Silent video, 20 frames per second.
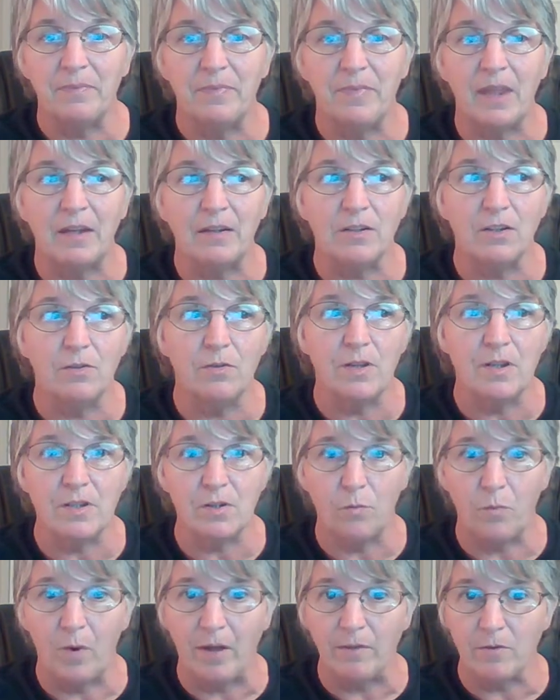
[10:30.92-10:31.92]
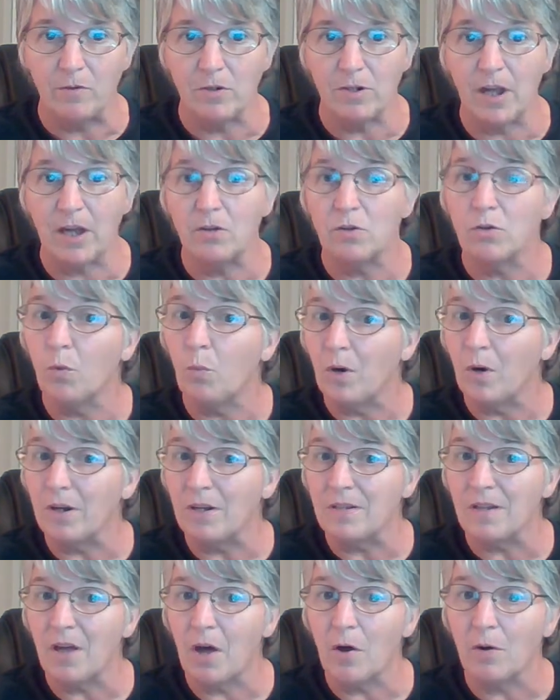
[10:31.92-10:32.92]
They do this around their schedule. One
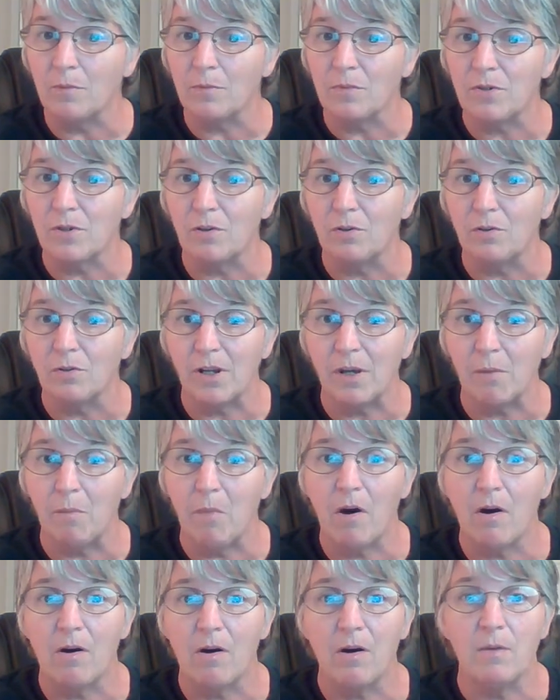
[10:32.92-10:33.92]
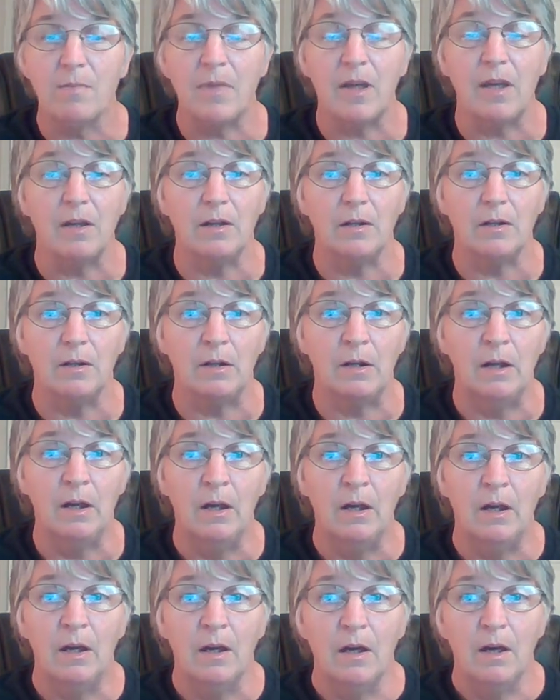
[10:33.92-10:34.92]
is a homeschooling mom,
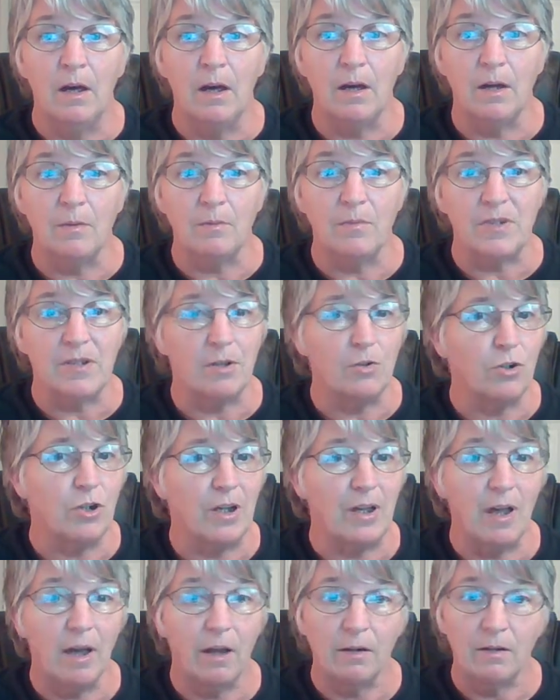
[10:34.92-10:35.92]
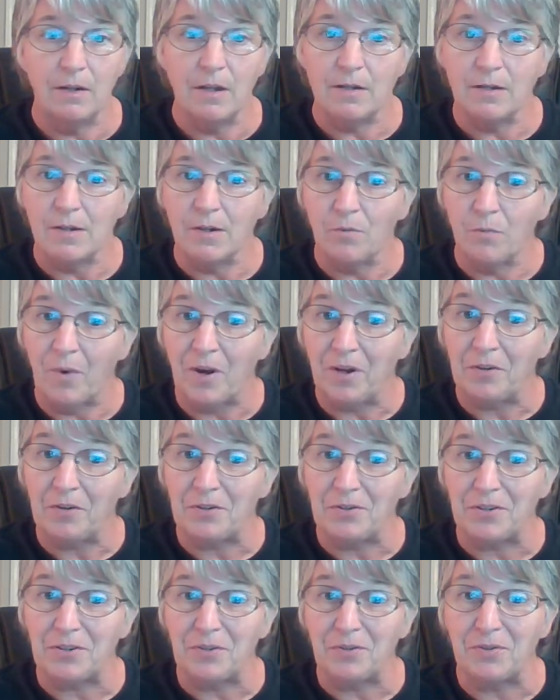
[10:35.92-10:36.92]
and so she kind of does it around her
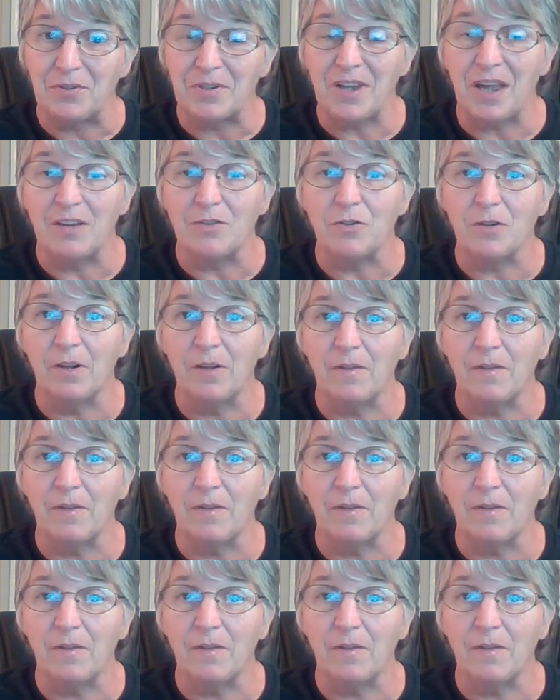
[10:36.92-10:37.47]
school schedule.